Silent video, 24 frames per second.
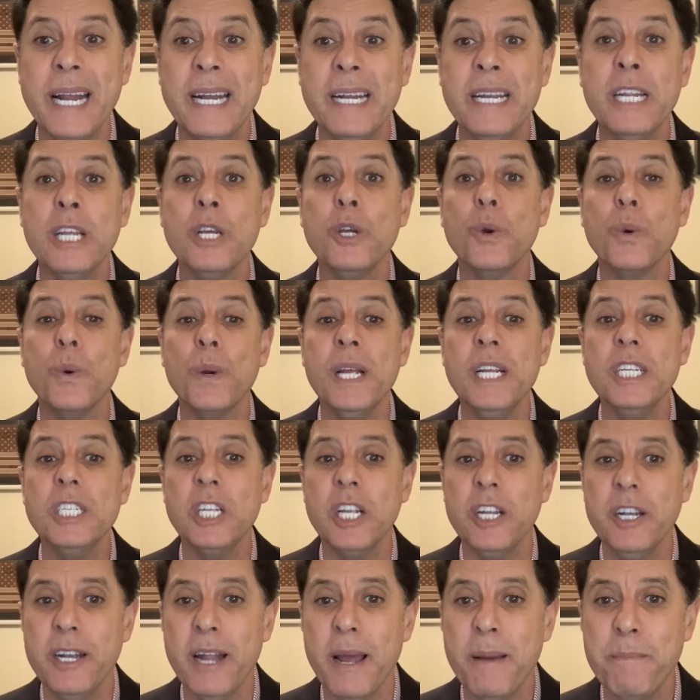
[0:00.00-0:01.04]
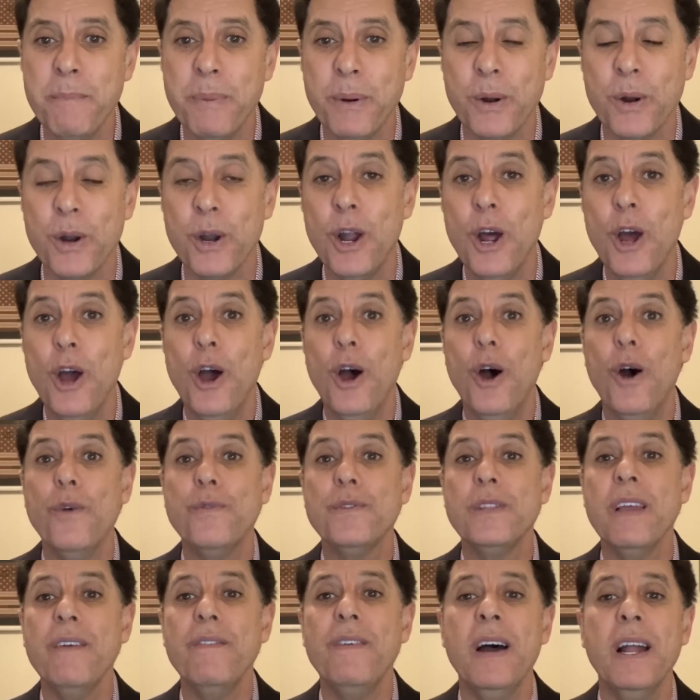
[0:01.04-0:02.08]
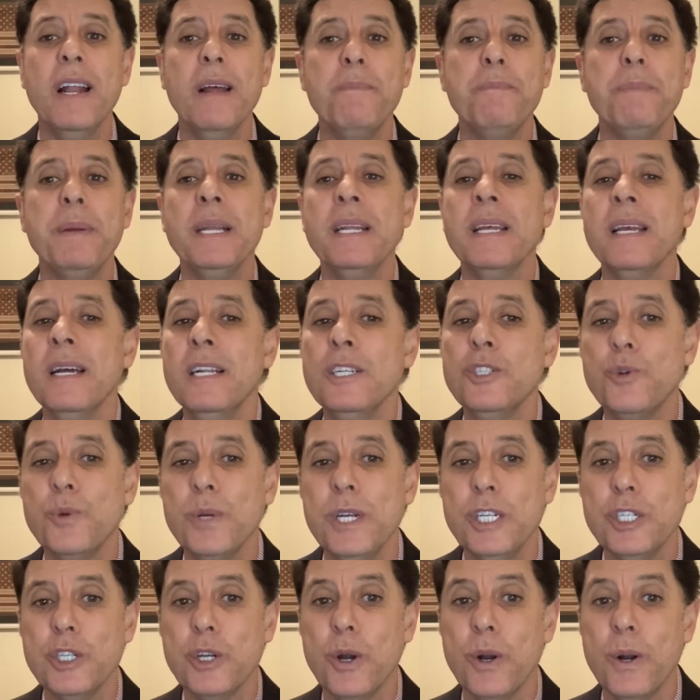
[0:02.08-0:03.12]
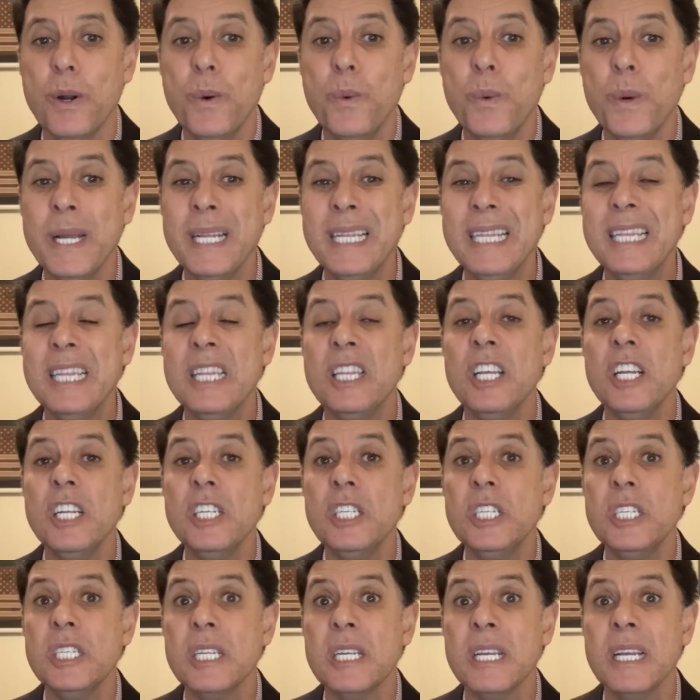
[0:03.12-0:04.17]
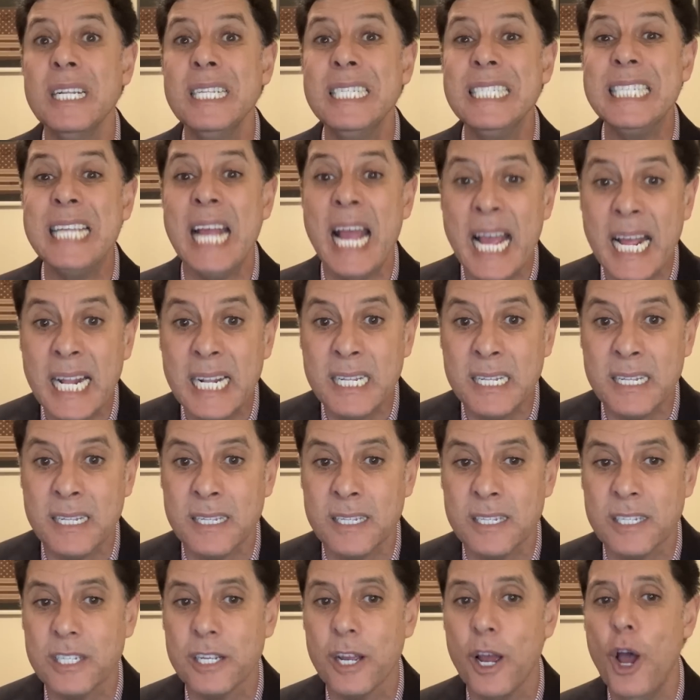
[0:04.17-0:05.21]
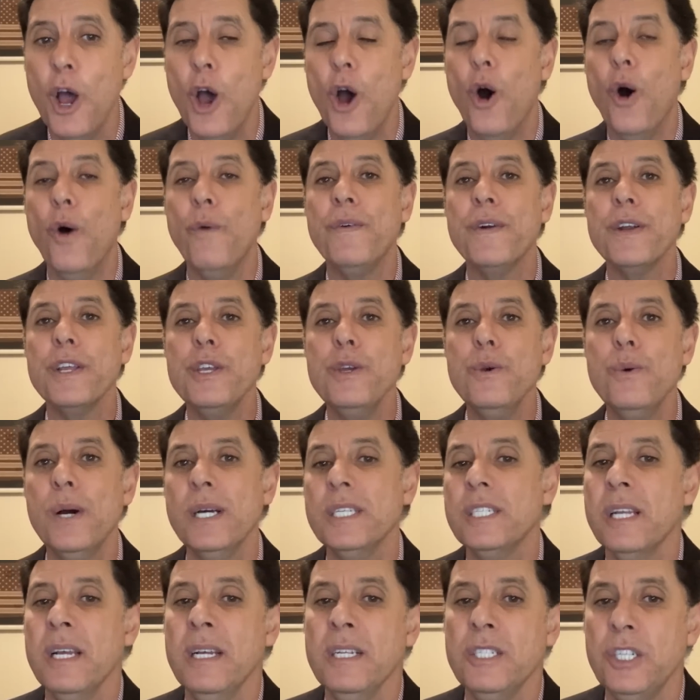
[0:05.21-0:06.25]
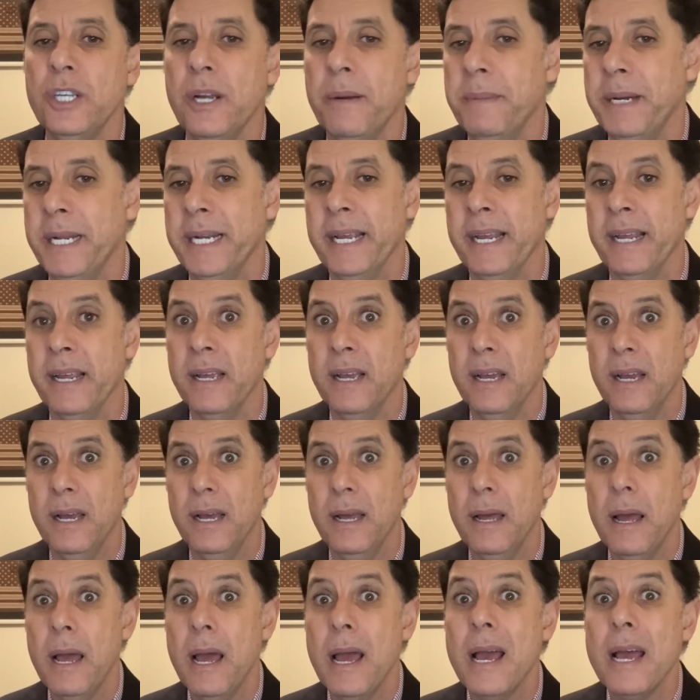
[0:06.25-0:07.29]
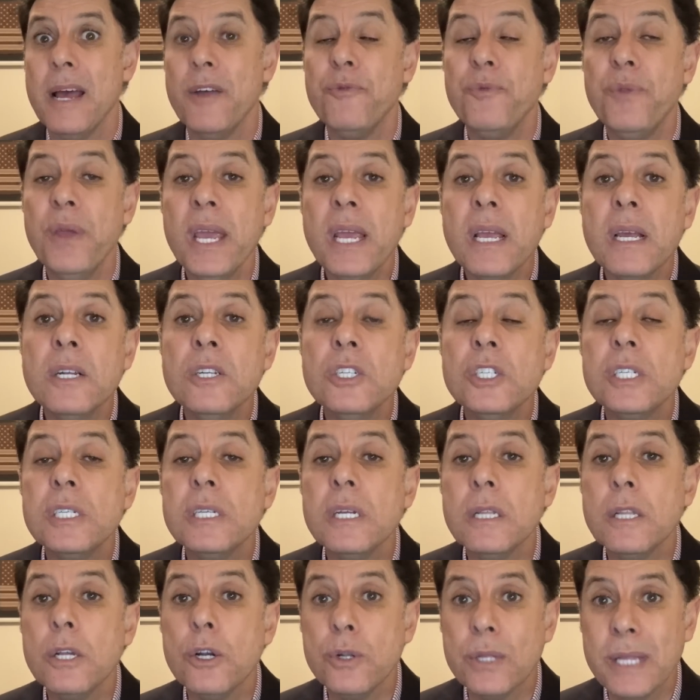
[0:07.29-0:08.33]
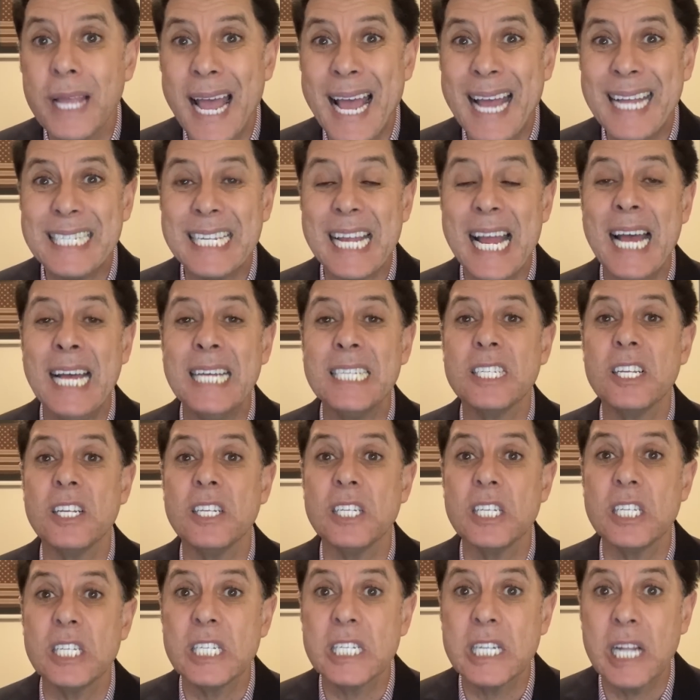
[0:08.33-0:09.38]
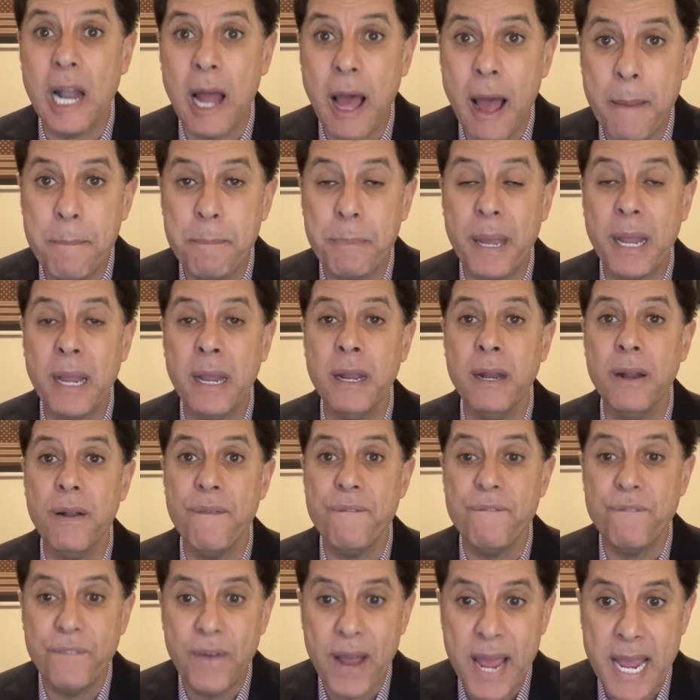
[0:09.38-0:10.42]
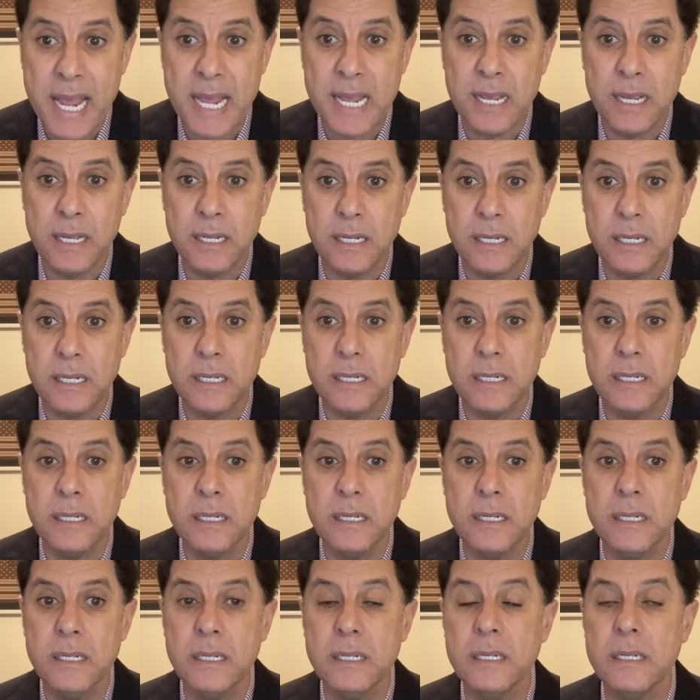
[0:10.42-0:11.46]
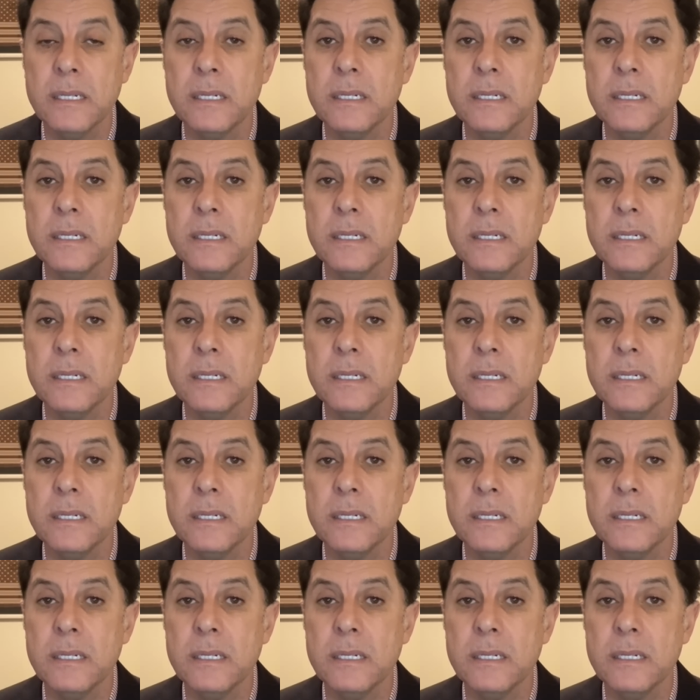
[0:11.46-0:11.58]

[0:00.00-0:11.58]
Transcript: an increasing number of developing countries growing discontent over US hegemony, they consider that as a slap in the face